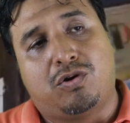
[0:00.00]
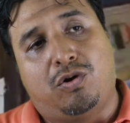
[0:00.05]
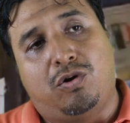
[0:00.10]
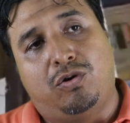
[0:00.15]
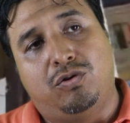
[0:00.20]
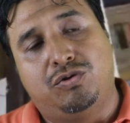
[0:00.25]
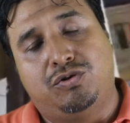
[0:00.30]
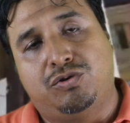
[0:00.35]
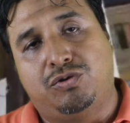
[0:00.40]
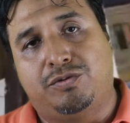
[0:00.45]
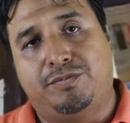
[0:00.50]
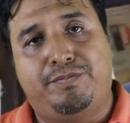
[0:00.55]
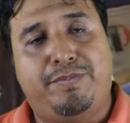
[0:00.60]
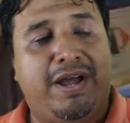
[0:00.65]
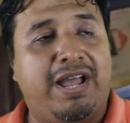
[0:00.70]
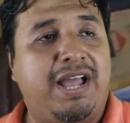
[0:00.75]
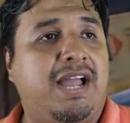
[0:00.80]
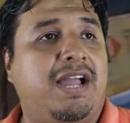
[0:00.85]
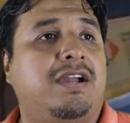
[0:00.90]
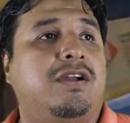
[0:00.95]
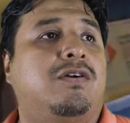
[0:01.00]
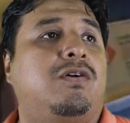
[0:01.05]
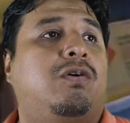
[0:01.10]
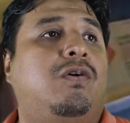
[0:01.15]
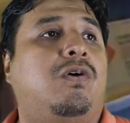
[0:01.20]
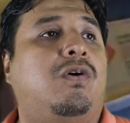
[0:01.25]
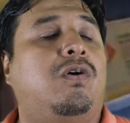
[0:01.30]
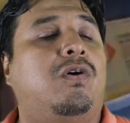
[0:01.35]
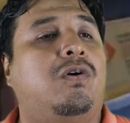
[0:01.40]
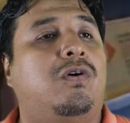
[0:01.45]
call your bank
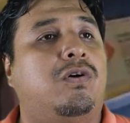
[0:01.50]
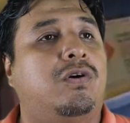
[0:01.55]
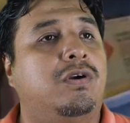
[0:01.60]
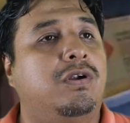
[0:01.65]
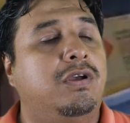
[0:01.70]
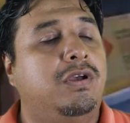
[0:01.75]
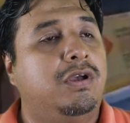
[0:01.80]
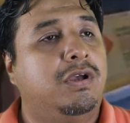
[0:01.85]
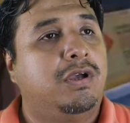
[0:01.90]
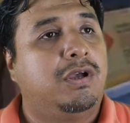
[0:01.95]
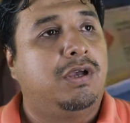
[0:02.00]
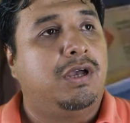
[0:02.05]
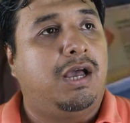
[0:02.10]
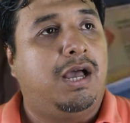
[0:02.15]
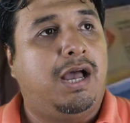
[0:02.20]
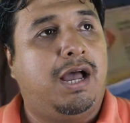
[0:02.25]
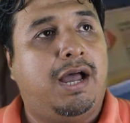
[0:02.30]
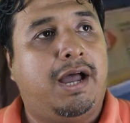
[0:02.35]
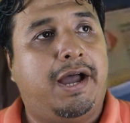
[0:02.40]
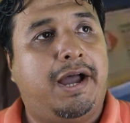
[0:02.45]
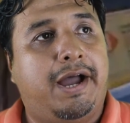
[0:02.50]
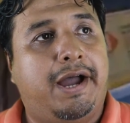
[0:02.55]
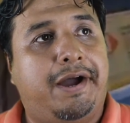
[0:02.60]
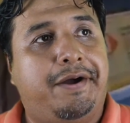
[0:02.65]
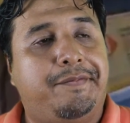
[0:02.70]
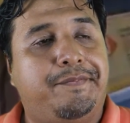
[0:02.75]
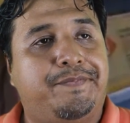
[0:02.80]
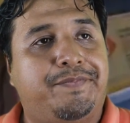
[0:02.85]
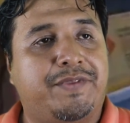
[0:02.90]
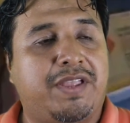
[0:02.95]
or
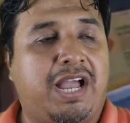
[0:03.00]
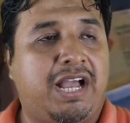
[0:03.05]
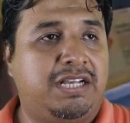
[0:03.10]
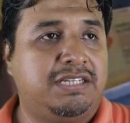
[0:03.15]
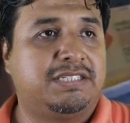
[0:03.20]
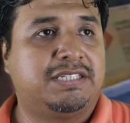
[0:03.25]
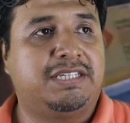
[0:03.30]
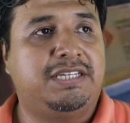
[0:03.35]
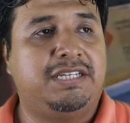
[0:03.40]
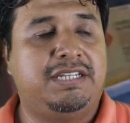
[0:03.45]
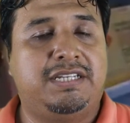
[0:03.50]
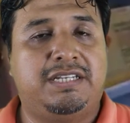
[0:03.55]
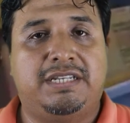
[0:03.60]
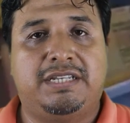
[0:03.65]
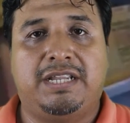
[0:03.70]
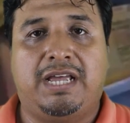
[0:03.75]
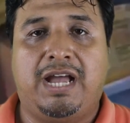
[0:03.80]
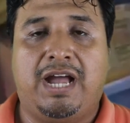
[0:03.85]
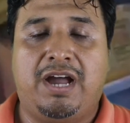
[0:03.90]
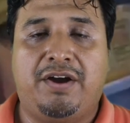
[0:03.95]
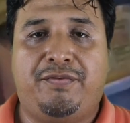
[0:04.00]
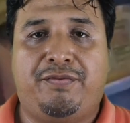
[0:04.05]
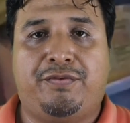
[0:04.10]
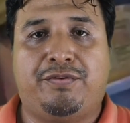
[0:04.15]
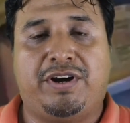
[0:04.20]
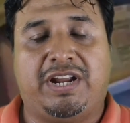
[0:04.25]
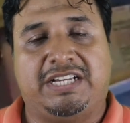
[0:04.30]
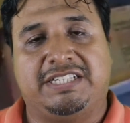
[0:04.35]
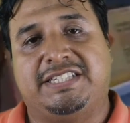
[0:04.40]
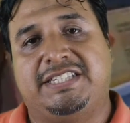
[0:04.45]
um, asking uh,
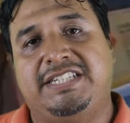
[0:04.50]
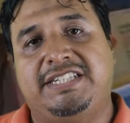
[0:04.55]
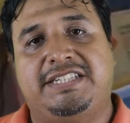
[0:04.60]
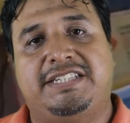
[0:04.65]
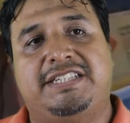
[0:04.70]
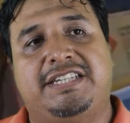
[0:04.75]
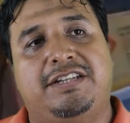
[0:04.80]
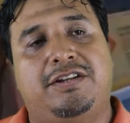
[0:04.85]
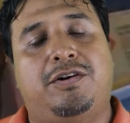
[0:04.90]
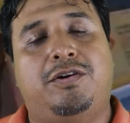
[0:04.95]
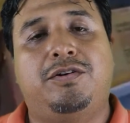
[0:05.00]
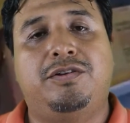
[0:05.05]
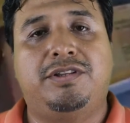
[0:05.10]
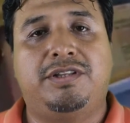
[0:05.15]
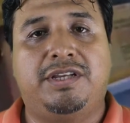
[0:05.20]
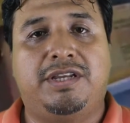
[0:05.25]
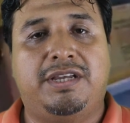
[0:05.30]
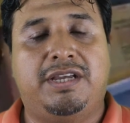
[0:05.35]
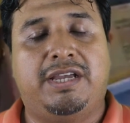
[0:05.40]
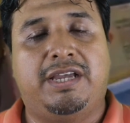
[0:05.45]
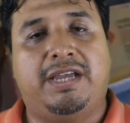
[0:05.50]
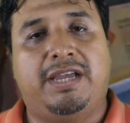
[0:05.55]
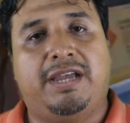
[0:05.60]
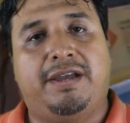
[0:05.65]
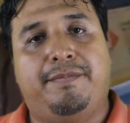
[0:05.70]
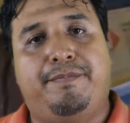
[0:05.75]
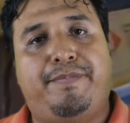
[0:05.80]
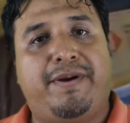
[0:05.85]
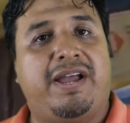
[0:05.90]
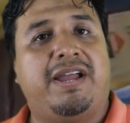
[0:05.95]
for assistance on
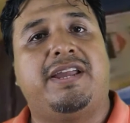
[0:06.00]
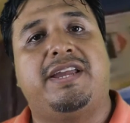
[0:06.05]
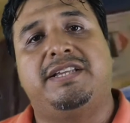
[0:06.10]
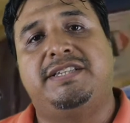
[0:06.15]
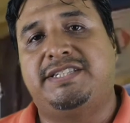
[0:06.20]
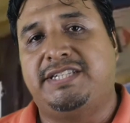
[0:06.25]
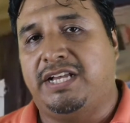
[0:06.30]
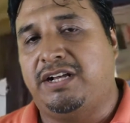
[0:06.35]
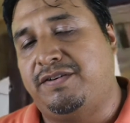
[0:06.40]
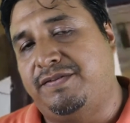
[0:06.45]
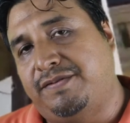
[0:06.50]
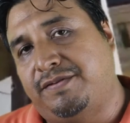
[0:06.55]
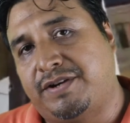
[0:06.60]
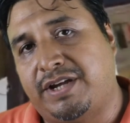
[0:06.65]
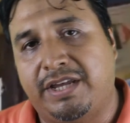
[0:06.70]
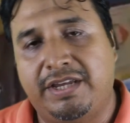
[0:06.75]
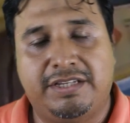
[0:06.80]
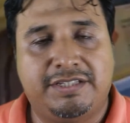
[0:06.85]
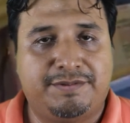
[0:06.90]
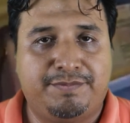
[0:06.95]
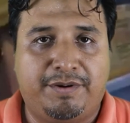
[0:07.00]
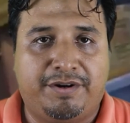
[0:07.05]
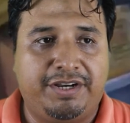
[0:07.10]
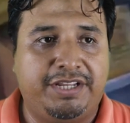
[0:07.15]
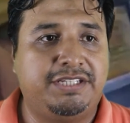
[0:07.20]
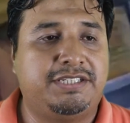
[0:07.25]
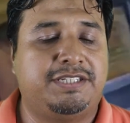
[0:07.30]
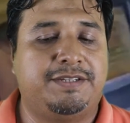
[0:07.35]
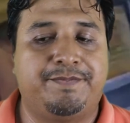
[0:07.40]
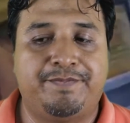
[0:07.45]
the bank itself. Okay, it's
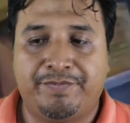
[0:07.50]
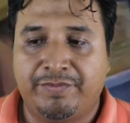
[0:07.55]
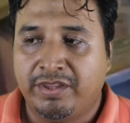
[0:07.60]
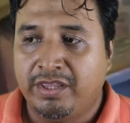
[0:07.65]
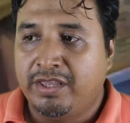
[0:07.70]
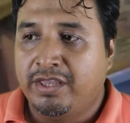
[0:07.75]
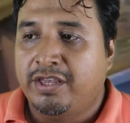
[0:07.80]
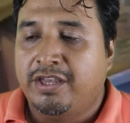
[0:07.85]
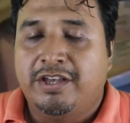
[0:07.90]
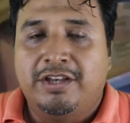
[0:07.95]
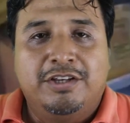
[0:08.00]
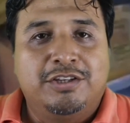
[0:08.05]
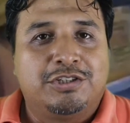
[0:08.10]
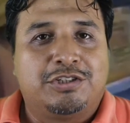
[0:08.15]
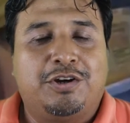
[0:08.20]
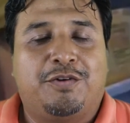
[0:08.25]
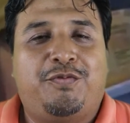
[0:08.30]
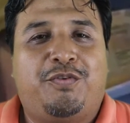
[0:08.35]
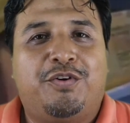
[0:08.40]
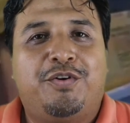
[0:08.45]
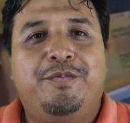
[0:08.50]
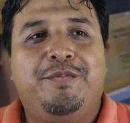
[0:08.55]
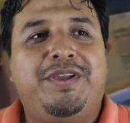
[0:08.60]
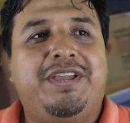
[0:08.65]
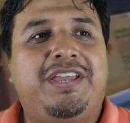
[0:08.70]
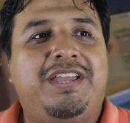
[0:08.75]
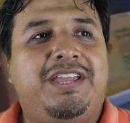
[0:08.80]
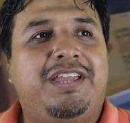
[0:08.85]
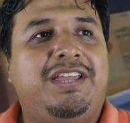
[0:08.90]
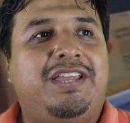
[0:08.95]
very easy. So for
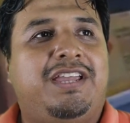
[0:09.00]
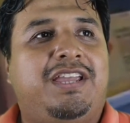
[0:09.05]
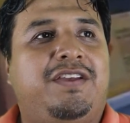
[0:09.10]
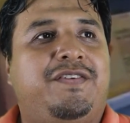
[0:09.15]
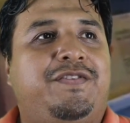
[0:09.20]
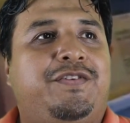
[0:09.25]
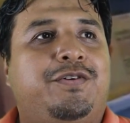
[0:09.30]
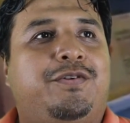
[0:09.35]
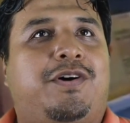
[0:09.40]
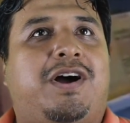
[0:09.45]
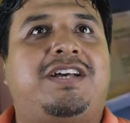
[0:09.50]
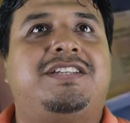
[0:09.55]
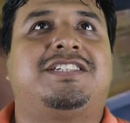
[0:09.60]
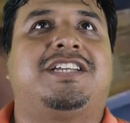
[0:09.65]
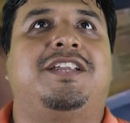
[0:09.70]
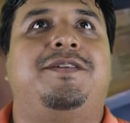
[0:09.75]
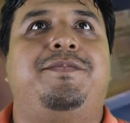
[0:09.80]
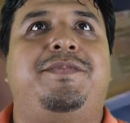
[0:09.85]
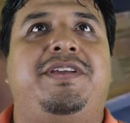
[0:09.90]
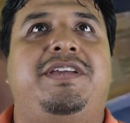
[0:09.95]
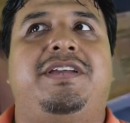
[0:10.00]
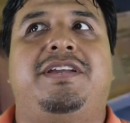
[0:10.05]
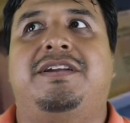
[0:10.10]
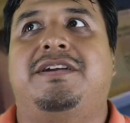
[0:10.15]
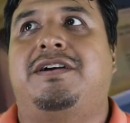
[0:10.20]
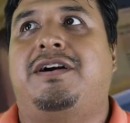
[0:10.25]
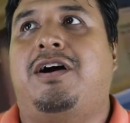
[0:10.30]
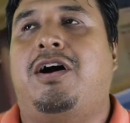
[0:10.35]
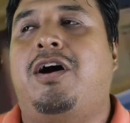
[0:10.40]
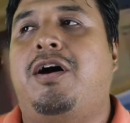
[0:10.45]
me, if you asking
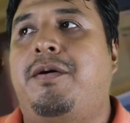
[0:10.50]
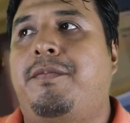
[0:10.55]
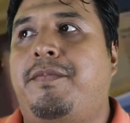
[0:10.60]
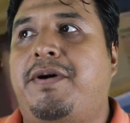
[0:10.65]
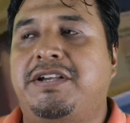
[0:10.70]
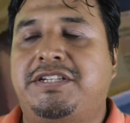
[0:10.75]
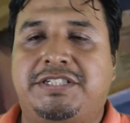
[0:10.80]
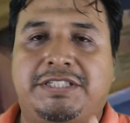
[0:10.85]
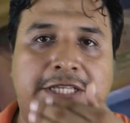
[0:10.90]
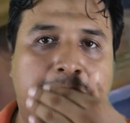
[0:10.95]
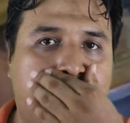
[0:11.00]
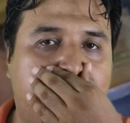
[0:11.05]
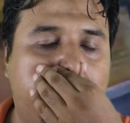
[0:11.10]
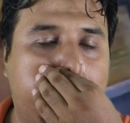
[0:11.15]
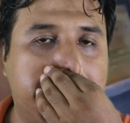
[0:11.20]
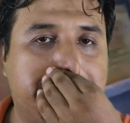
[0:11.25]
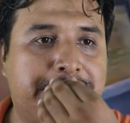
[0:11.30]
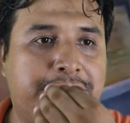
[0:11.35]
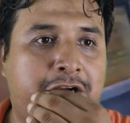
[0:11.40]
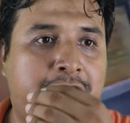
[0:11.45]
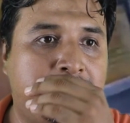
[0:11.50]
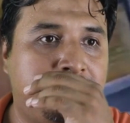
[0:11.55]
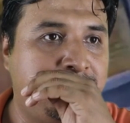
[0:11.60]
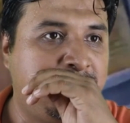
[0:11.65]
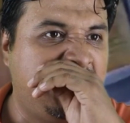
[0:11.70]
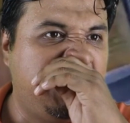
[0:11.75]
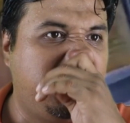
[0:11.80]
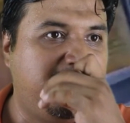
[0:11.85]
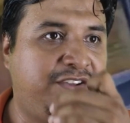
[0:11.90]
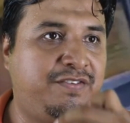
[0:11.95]
me how much they're gonna charge
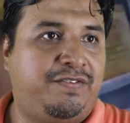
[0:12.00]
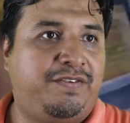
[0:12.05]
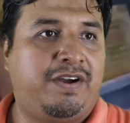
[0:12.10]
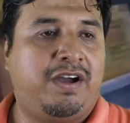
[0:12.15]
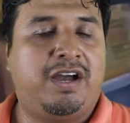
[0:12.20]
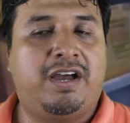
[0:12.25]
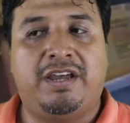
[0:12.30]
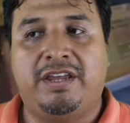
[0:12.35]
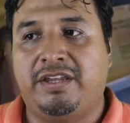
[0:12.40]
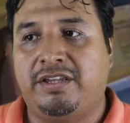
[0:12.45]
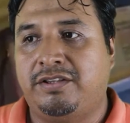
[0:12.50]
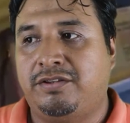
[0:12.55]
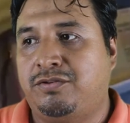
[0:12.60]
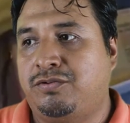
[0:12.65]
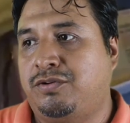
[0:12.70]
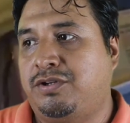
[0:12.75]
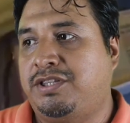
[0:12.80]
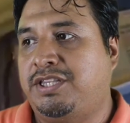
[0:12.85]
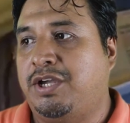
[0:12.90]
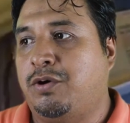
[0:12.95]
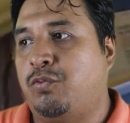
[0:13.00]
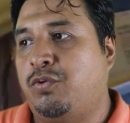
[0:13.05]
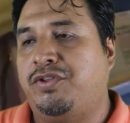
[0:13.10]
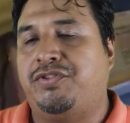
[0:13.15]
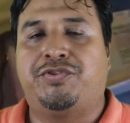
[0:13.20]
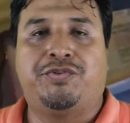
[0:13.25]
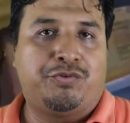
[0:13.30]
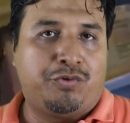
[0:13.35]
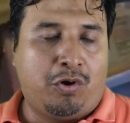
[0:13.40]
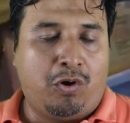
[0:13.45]
me if I do the
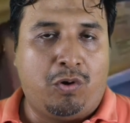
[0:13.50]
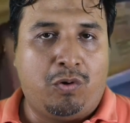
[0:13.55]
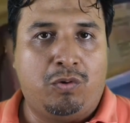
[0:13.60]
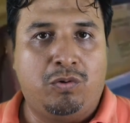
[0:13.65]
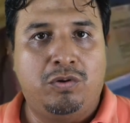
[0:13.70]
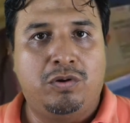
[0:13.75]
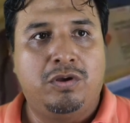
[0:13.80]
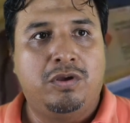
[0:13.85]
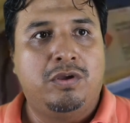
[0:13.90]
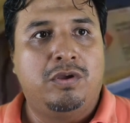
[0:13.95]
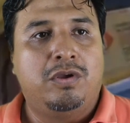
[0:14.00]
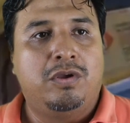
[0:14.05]
withdrawal